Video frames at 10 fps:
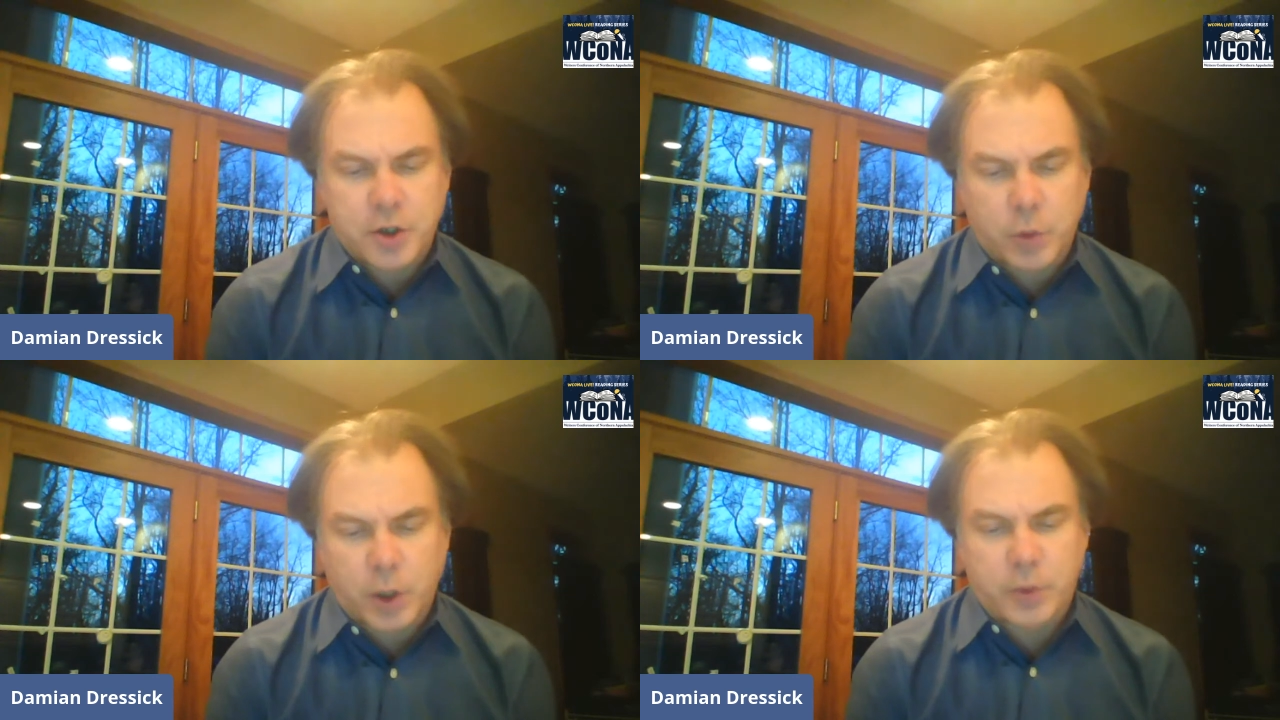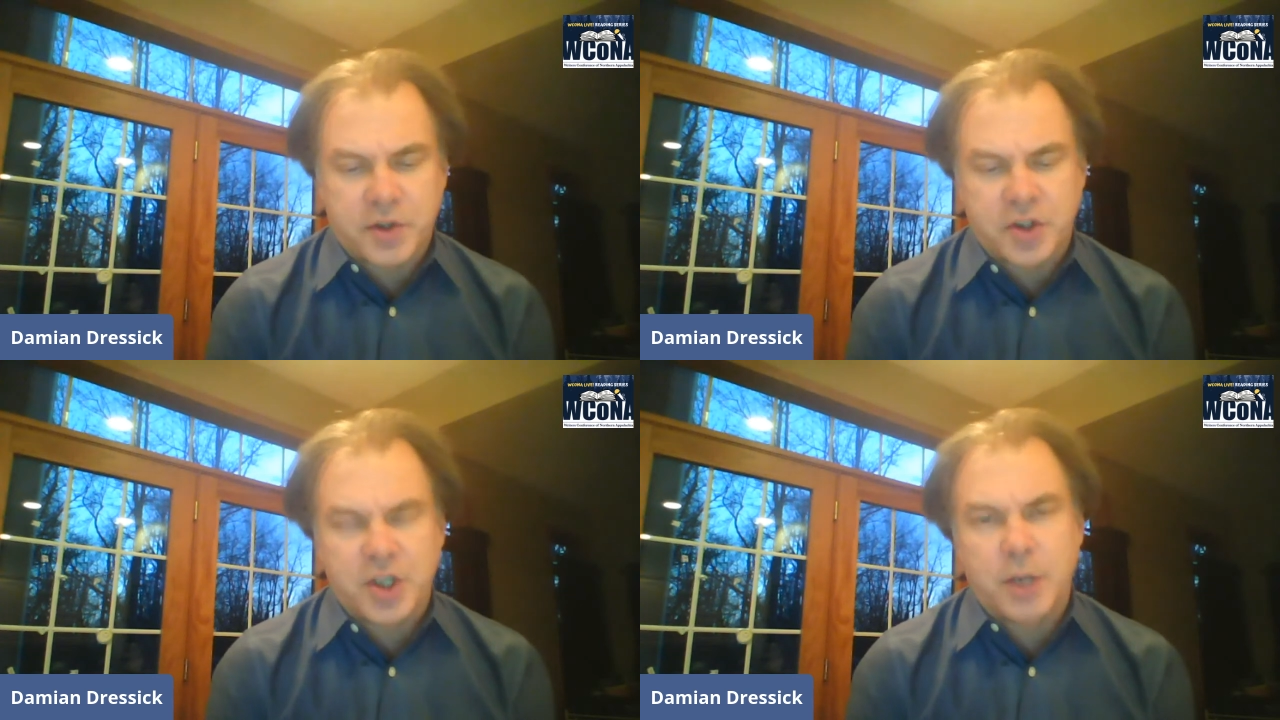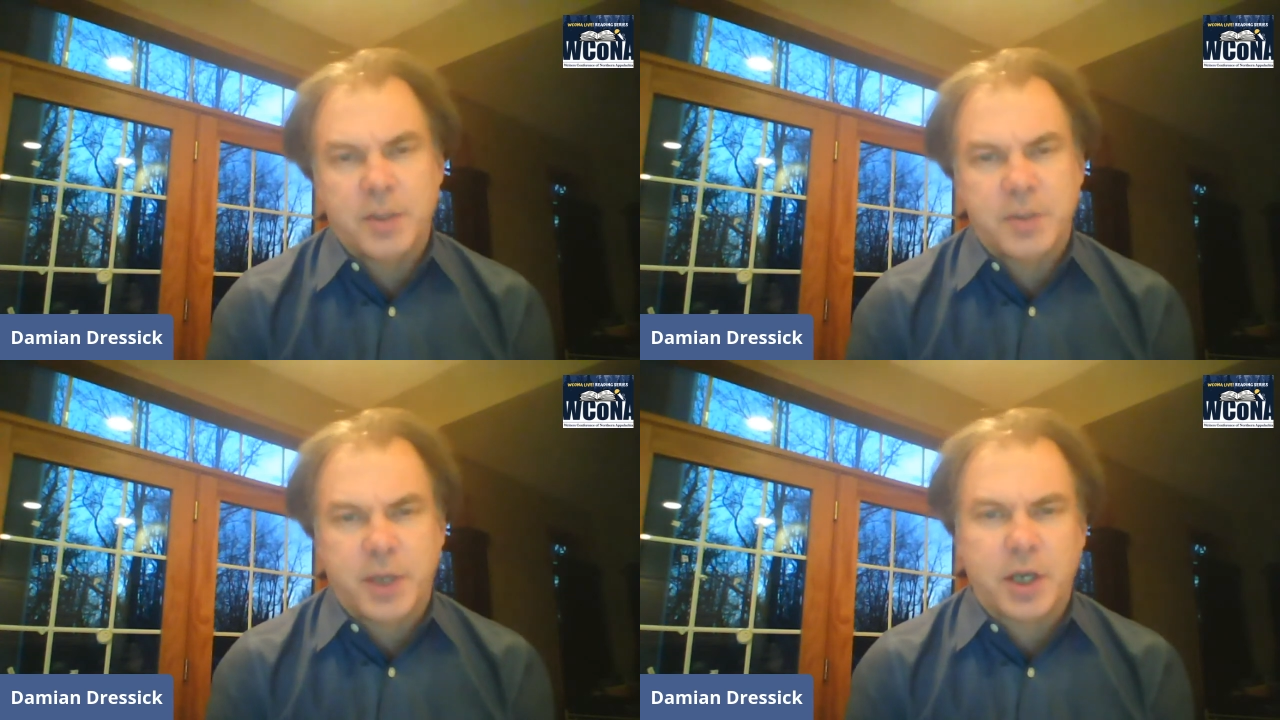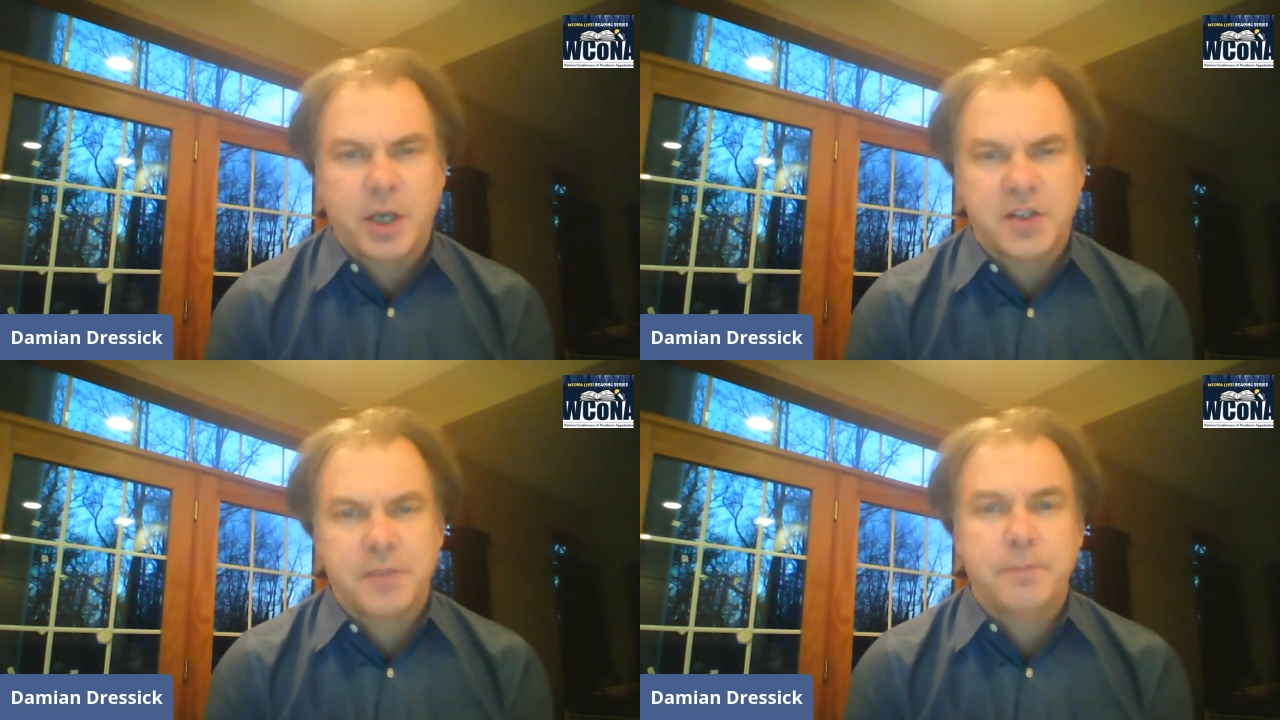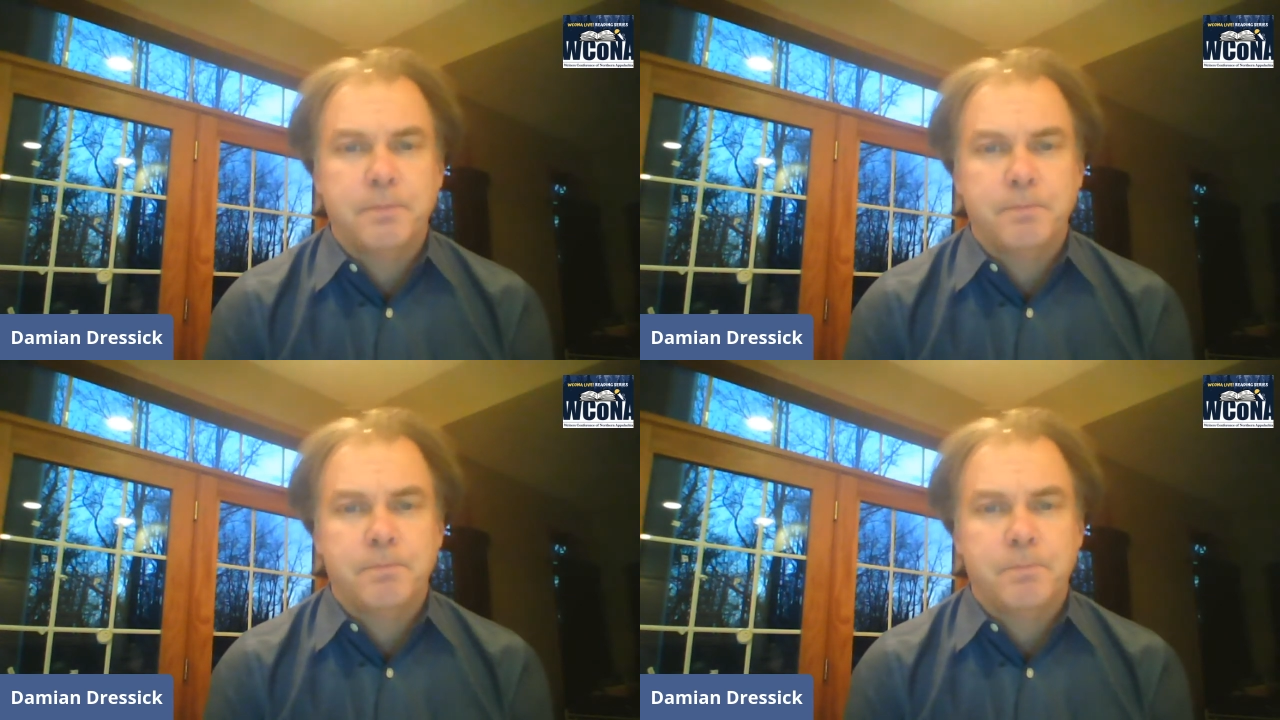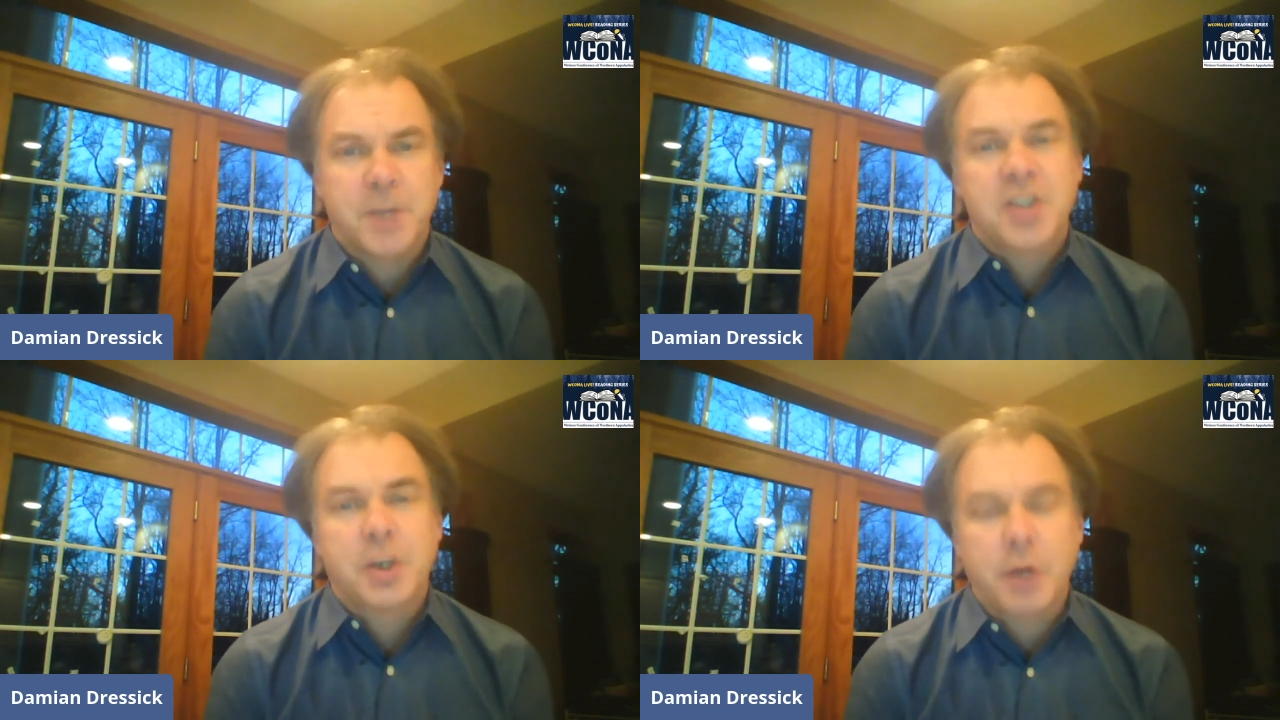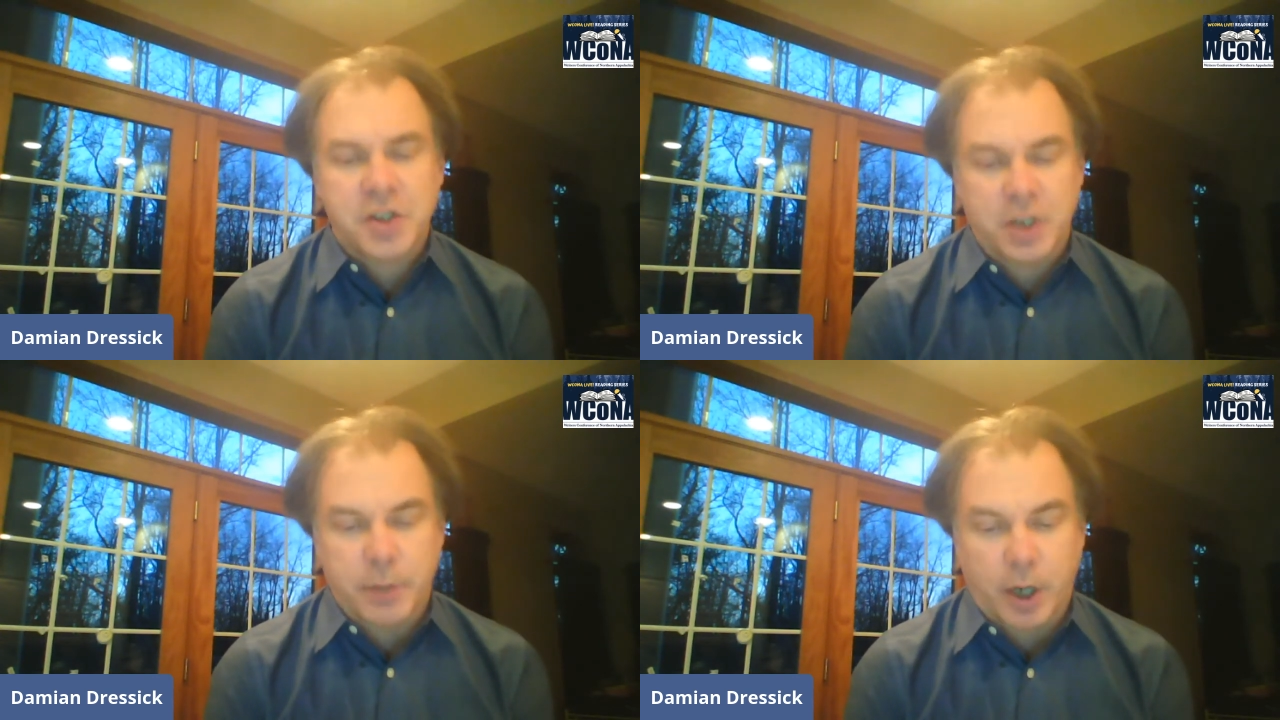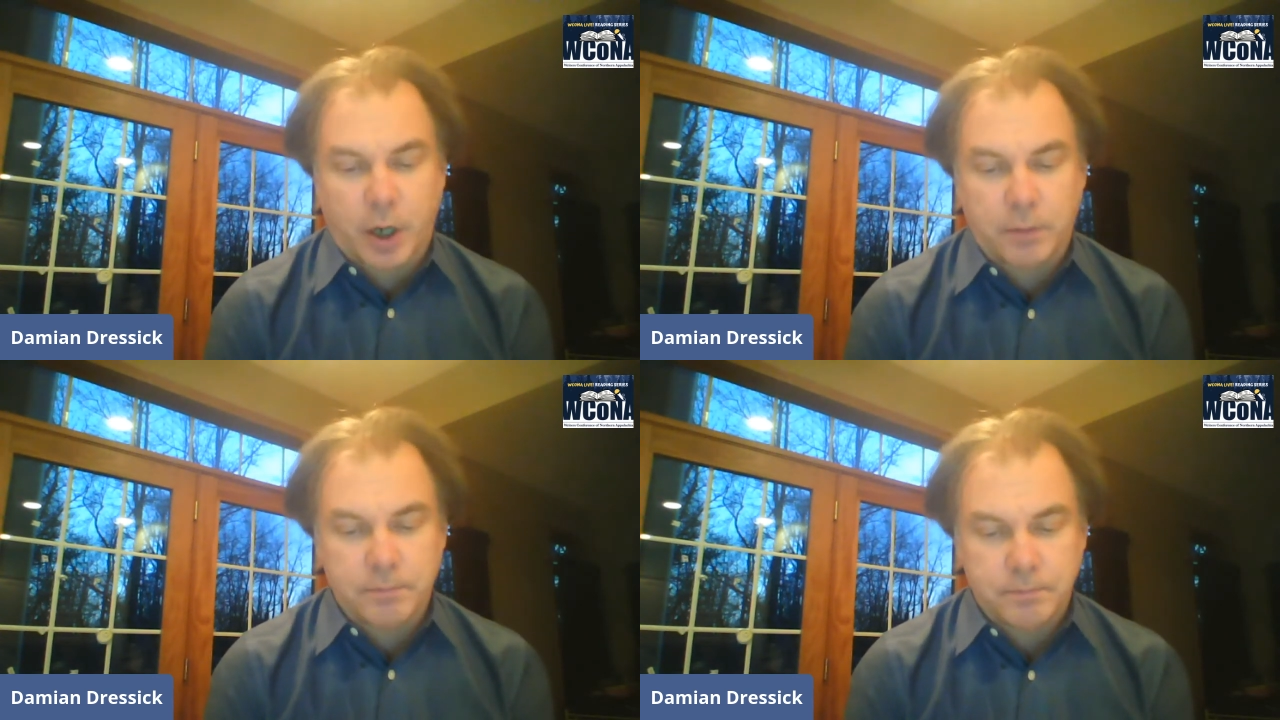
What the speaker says: to work with Jim is because he's a grizzly bear.